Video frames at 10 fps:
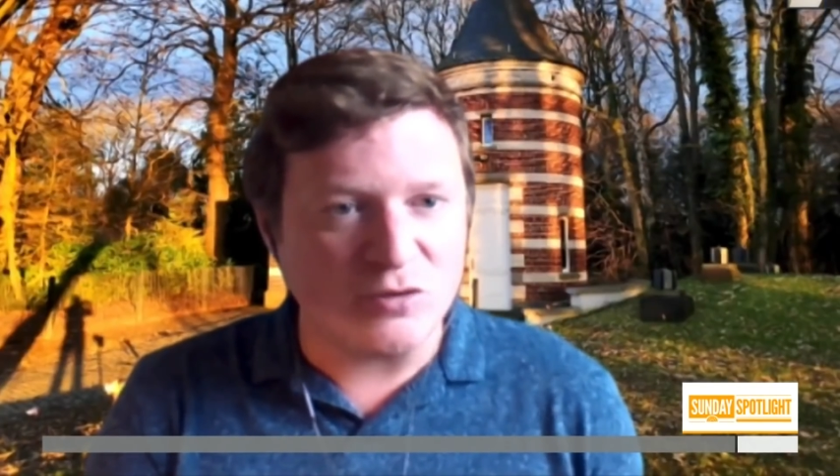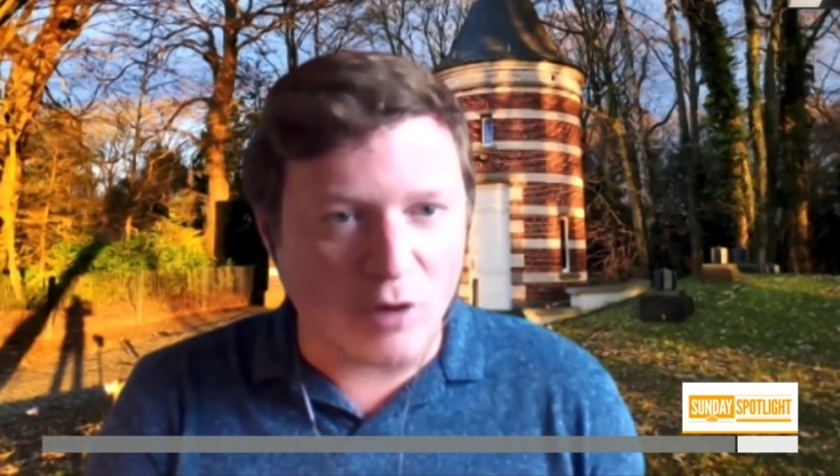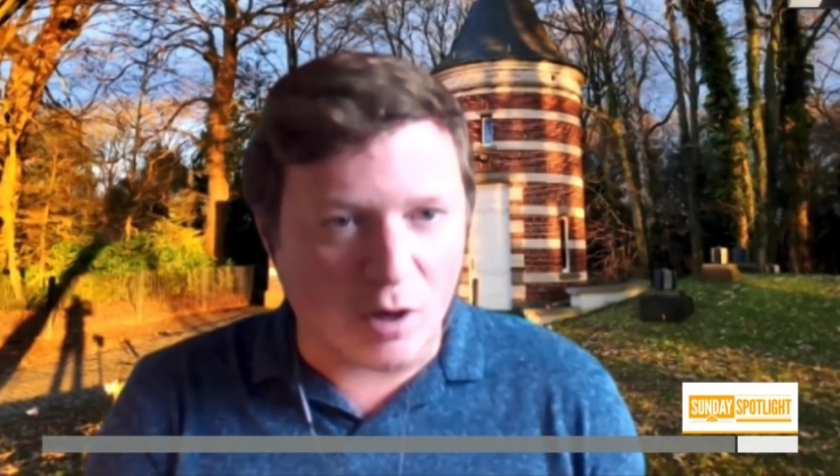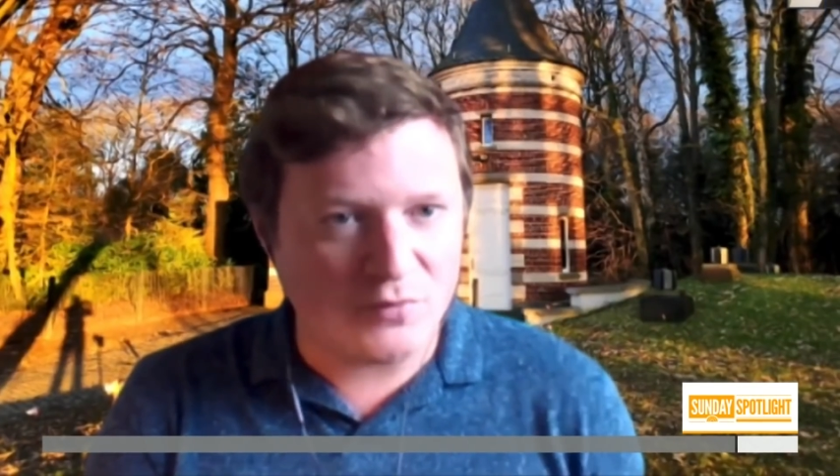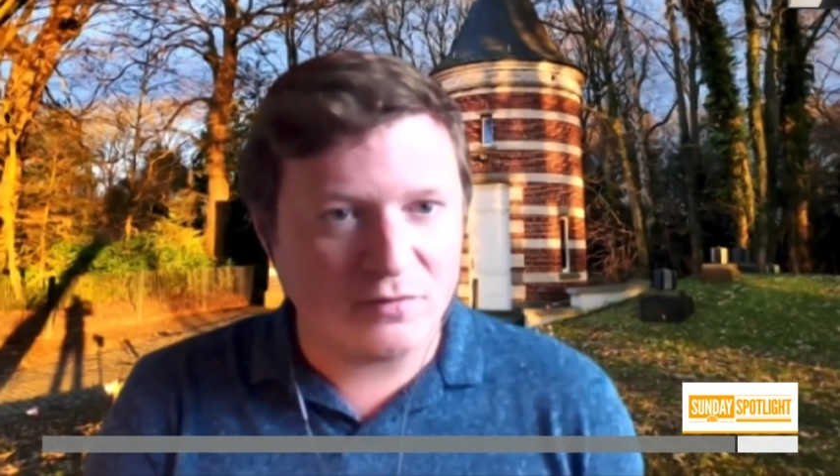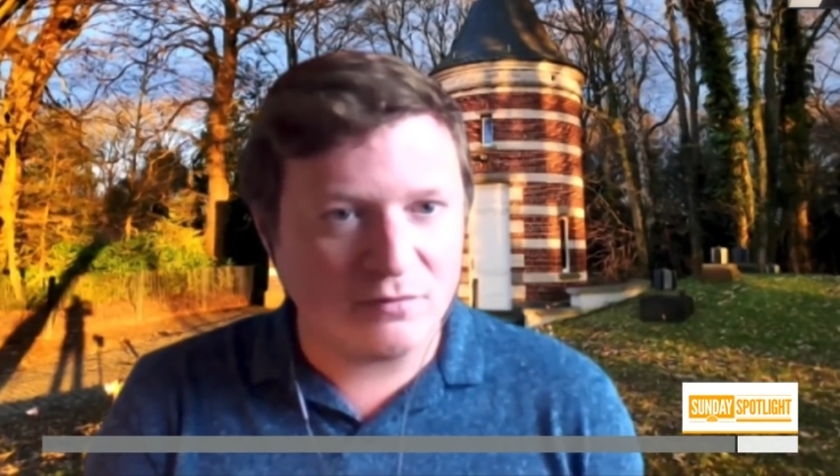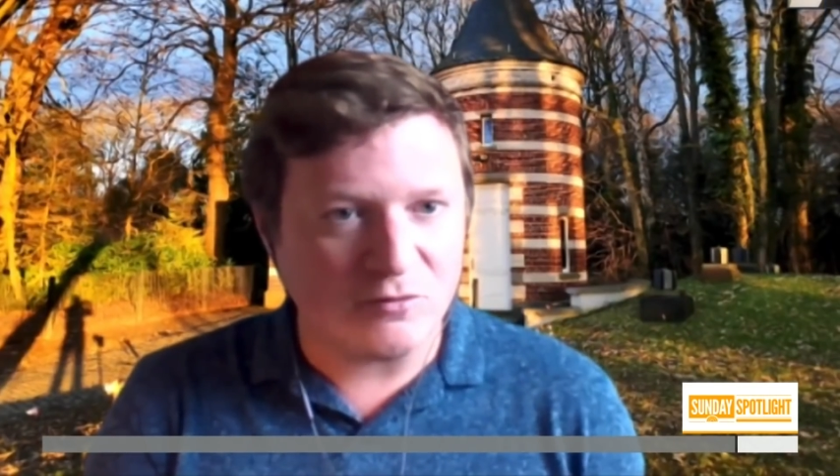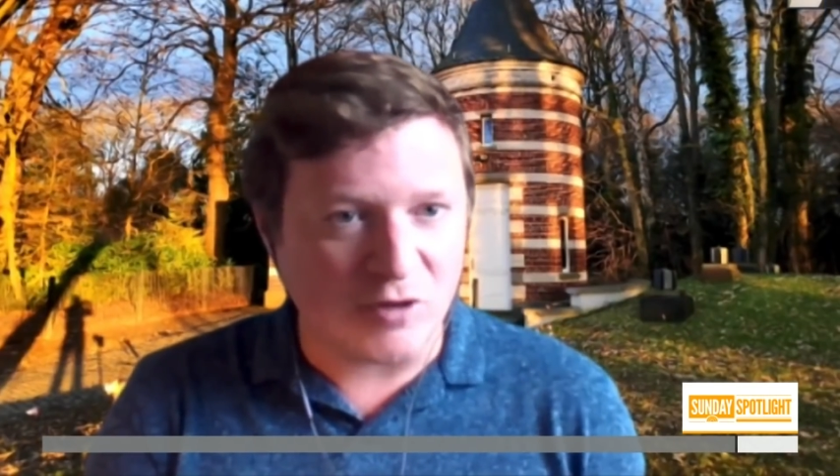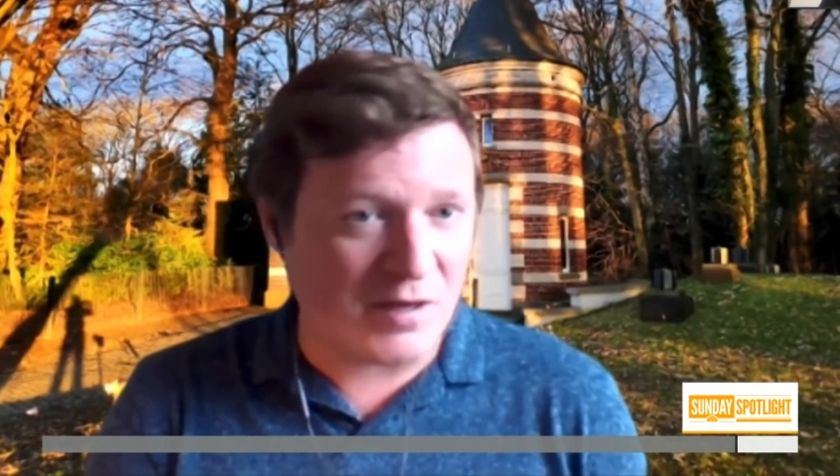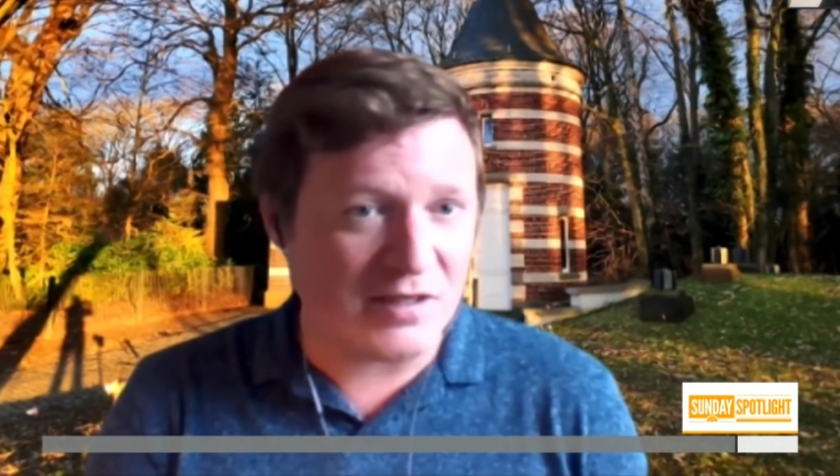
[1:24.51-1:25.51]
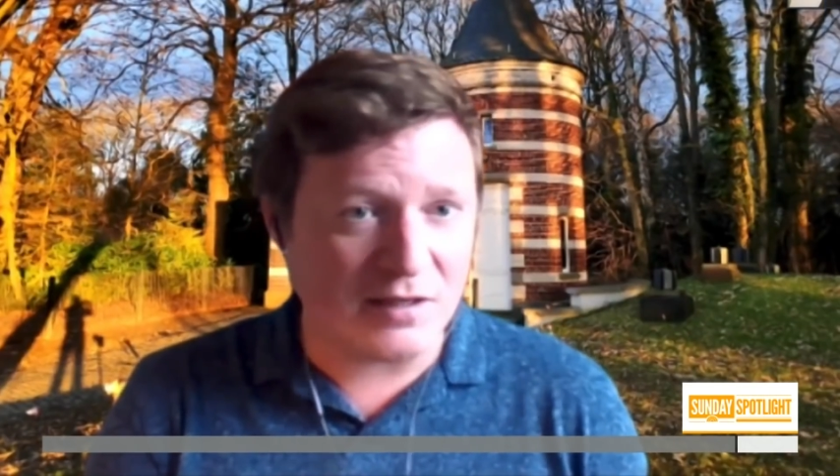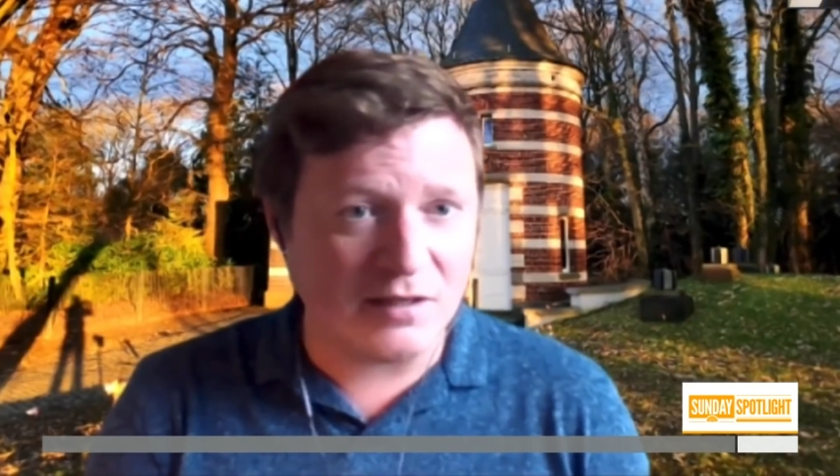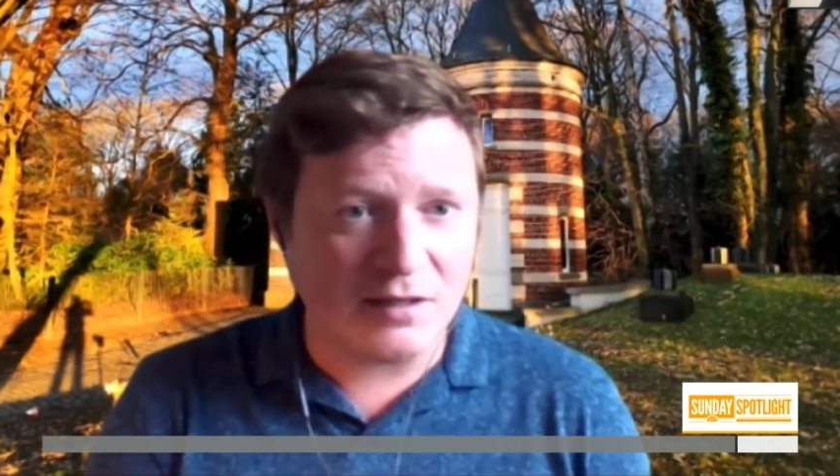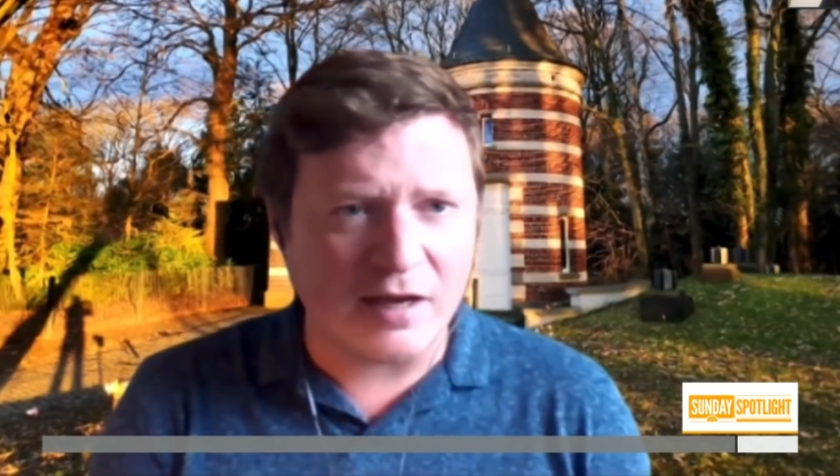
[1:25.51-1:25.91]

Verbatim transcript: dropped dramatically,